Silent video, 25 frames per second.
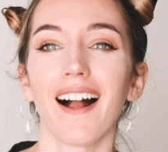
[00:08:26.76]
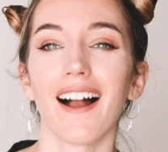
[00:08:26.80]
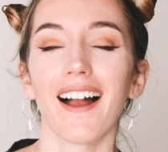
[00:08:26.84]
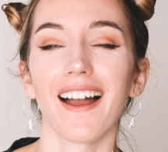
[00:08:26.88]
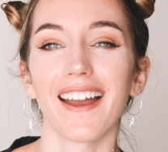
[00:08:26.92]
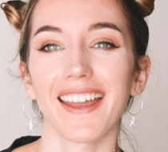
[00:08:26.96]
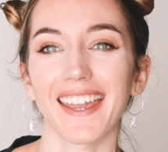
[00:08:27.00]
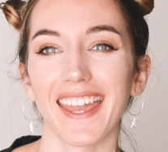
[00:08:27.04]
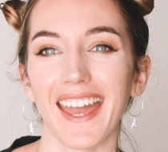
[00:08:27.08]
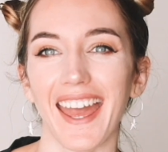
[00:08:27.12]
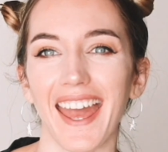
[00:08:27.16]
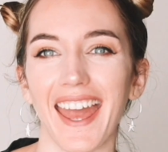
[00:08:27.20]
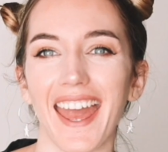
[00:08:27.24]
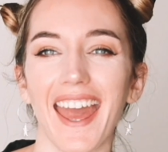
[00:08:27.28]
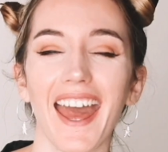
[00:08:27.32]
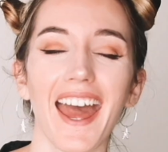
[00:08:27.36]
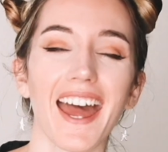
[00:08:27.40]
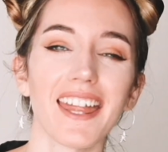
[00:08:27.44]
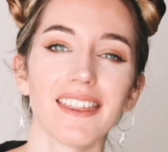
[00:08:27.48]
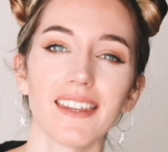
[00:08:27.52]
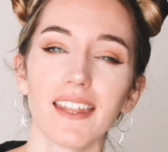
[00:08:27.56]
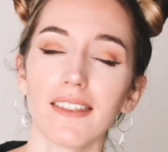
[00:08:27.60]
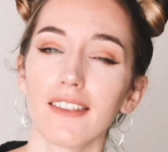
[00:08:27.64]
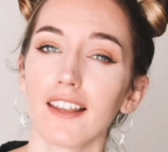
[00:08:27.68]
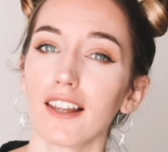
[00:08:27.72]
Okay,
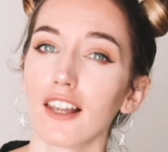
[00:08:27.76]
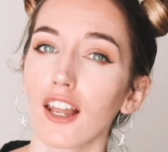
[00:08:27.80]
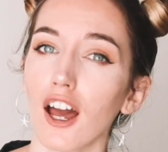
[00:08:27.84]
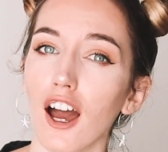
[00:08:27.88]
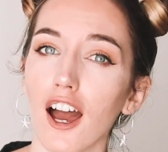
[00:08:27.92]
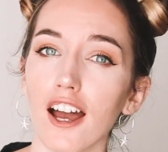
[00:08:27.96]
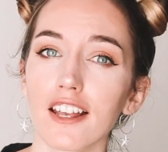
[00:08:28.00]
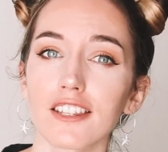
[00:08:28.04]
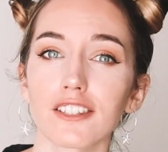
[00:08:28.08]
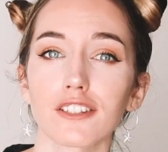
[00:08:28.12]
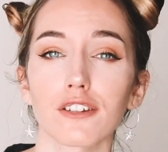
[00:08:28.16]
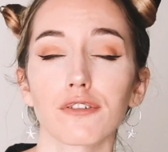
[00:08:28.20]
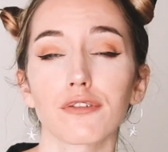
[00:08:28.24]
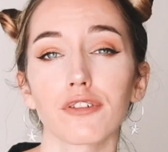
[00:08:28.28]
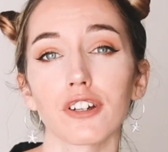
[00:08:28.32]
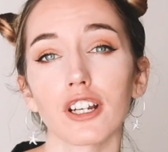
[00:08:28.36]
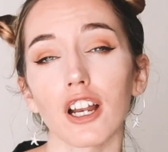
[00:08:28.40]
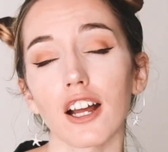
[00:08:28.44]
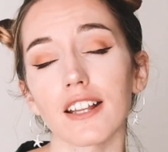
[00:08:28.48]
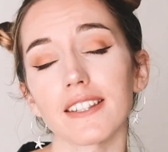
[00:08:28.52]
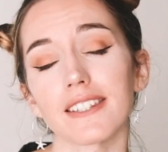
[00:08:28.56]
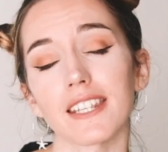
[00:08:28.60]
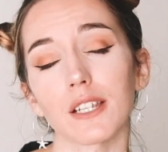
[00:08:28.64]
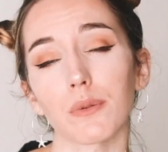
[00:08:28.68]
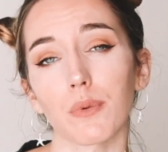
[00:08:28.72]
and then the last
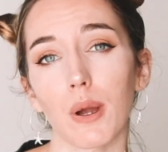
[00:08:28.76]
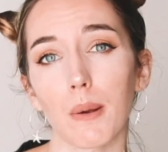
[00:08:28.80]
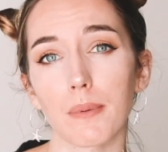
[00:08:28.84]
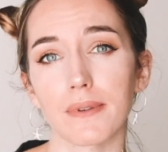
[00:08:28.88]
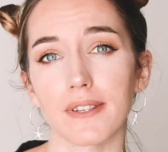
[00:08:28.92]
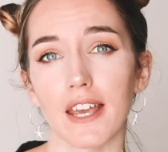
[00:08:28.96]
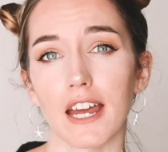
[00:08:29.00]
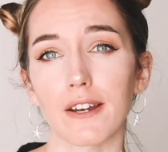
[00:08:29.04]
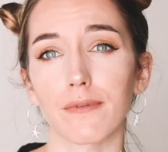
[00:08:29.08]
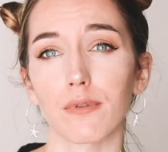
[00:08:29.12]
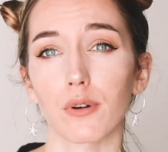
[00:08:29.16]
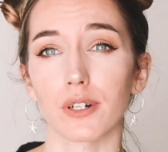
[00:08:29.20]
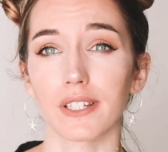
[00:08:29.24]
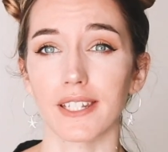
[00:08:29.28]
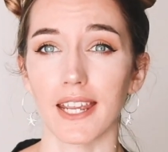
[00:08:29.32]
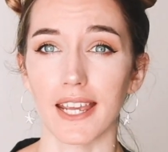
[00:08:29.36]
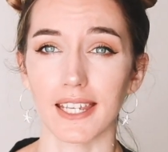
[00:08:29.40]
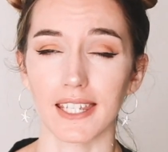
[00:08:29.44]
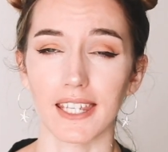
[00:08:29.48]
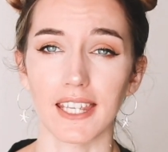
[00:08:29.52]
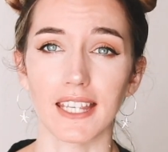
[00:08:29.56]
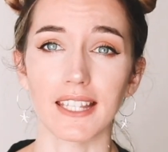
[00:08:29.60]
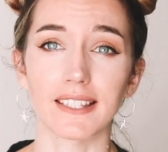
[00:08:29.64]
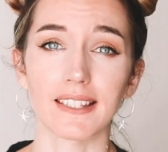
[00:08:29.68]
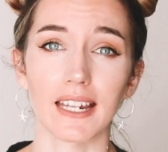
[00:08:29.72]
freelancing website for
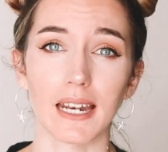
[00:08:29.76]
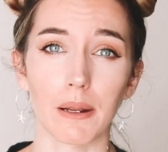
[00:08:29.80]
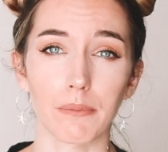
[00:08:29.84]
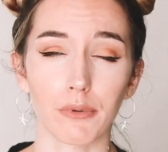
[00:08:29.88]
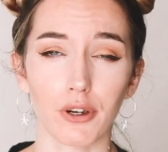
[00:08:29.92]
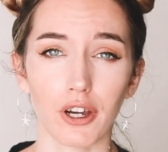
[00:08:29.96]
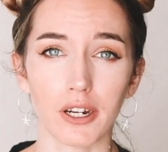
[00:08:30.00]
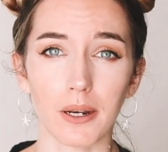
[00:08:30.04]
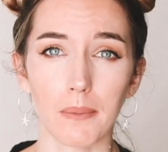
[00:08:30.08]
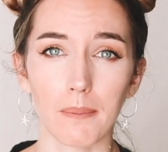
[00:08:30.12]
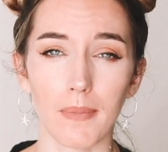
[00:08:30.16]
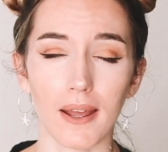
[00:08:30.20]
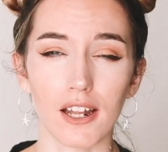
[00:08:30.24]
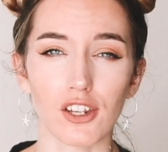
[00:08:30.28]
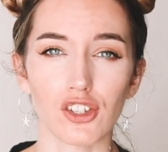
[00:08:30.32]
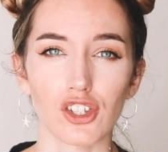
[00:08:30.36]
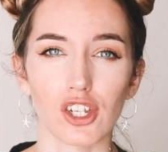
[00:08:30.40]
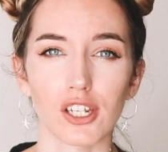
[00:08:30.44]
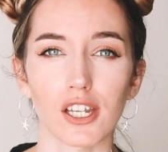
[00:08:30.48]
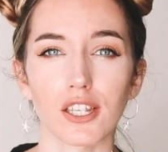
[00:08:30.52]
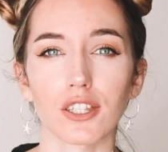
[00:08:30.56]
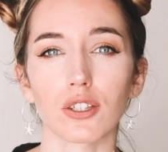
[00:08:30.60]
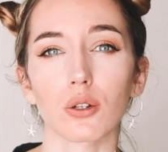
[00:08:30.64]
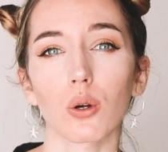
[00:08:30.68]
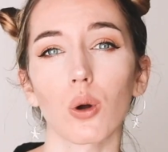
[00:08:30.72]
techies that I'm going to mention
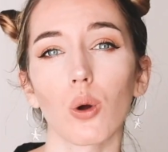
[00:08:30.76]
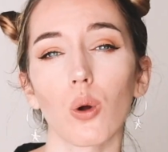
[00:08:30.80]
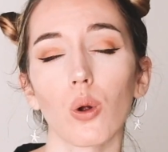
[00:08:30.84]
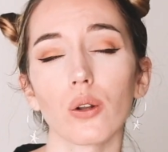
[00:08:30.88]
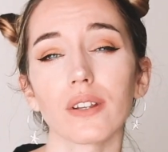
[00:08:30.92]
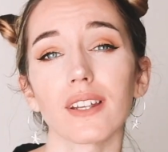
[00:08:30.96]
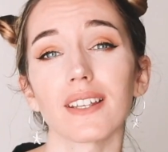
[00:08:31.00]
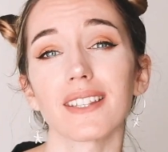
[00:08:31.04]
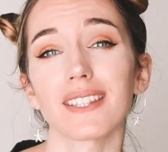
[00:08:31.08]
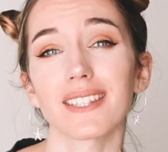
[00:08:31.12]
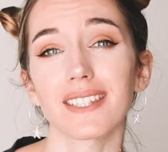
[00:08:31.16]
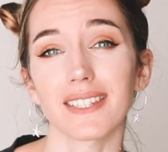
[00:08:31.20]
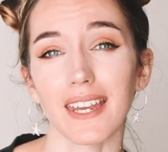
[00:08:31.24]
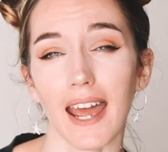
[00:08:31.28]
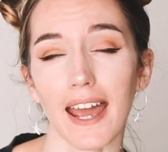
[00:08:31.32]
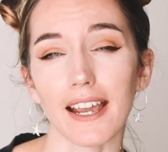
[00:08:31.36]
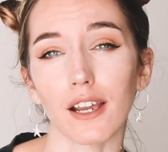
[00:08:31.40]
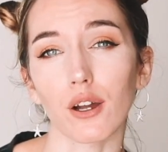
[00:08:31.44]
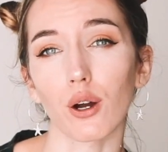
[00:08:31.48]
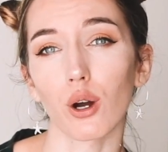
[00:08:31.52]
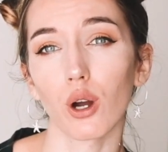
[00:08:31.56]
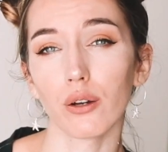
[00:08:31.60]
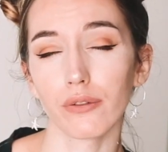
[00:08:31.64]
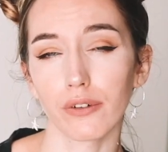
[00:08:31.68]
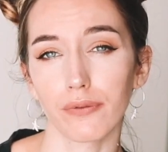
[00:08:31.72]
is called
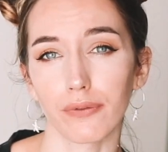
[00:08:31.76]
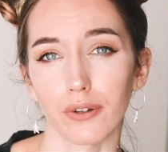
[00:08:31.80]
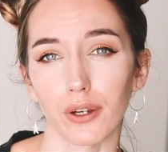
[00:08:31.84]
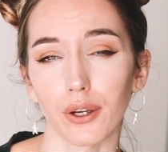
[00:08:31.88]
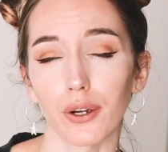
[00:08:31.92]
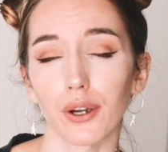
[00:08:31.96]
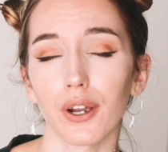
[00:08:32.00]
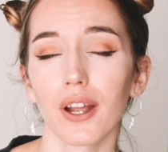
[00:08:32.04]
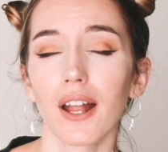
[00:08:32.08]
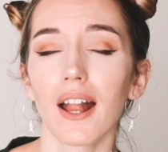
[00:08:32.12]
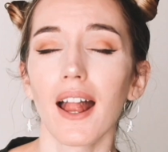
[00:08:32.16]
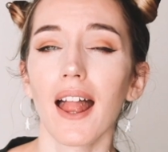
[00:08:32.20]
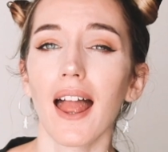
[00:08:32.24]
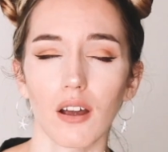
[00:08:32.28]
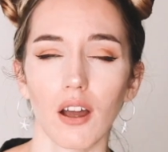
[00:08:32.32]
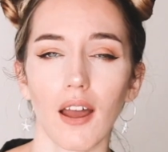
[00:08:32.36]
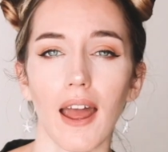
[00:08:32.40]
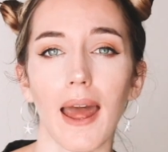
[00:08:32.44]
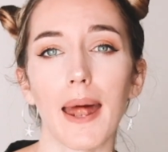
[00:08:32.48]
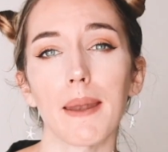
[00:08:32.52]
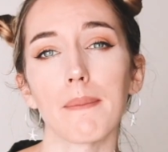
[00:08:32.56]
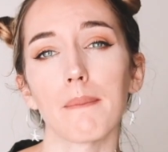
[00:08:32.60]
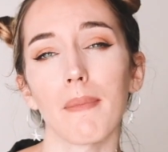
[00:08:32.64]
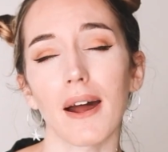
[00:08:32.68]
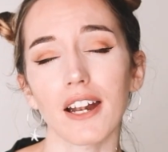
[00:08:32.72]
Stack Overflow.
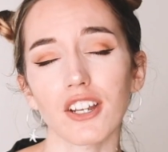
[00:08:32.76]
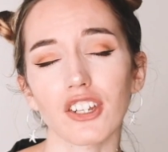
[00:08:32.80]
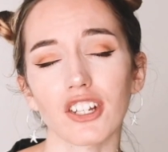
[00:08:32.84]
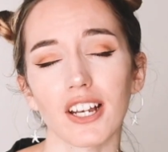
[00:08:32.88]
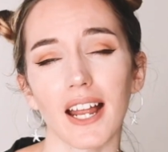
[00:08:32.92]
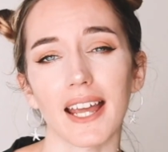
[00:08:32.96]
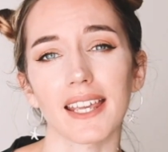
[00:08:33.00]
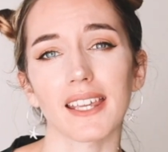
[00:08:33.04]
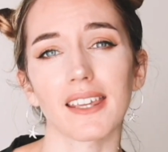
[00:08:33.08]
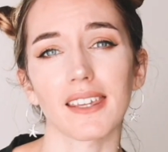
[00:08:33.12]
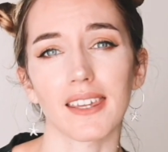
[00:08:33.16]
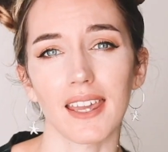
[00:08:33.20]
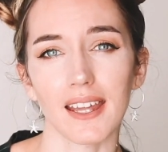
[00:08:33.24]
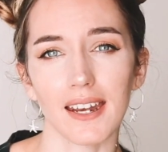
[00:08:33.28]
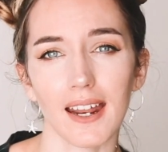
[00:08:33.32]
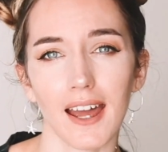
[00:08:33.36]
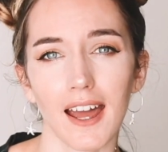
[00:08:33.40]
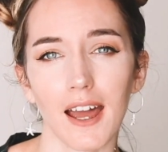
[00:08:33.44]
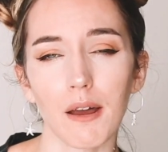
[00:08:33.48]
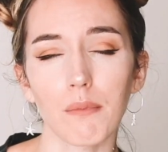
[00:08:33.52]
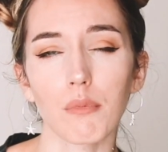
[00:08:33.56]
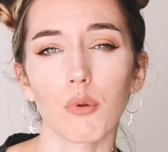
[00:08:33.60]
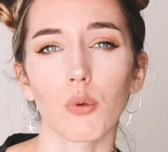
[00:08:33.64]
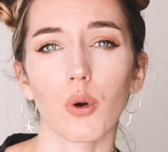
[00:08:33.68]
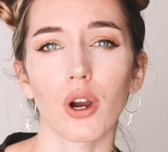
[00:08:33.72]
And much like
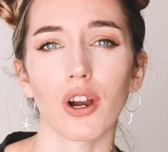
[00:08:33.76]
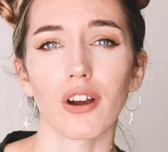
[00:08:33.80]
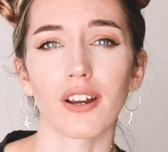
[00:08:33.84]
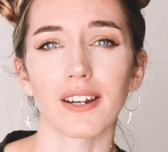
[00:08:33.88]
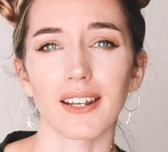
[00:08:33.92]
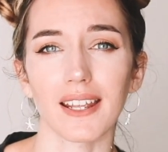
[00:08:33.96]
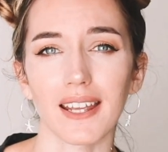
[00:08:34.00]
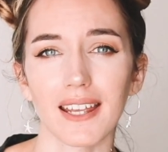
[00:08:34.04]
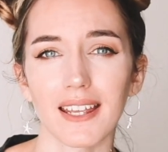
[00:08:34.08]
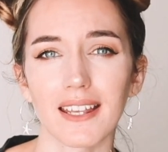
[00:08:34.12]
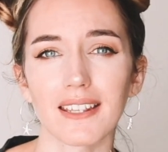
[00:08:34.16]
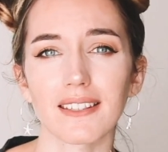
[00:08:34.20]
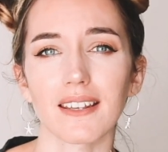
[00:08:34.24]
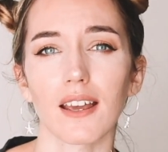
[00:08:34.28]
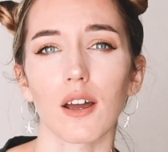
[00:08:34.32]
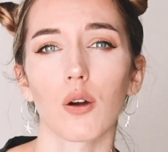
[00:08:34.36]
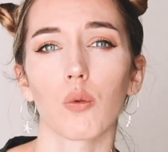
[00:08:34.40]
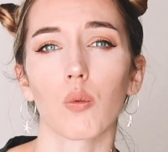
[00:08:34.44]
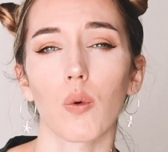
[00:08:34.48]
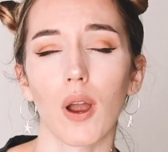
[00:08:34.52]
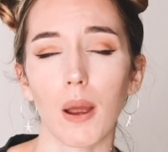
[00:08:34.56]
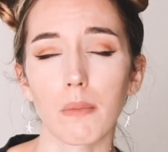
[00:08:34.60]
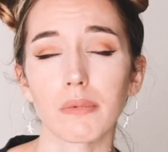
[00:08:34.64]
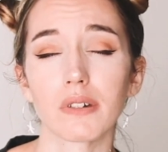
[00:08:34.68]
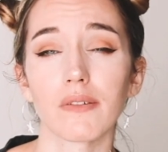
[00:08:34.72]
GitHub, where it is a
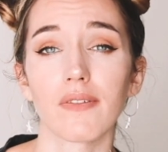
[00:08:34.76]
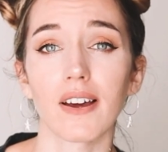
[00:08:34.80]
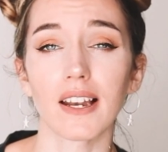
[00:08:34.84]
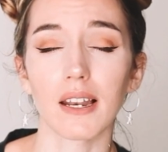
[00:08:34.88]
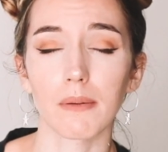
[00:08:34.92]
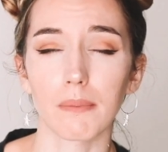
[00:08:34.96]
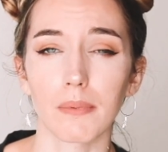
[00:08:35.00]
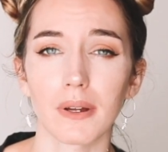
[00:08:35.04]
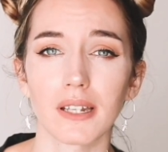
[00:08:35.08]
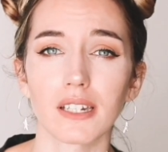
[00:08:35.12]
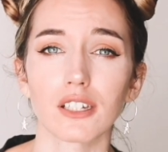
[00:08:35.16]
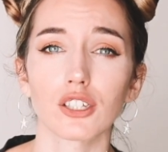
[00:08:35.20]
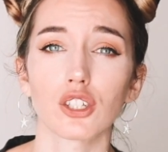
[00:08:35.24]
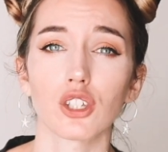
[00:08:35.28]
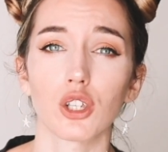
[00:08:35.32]
web development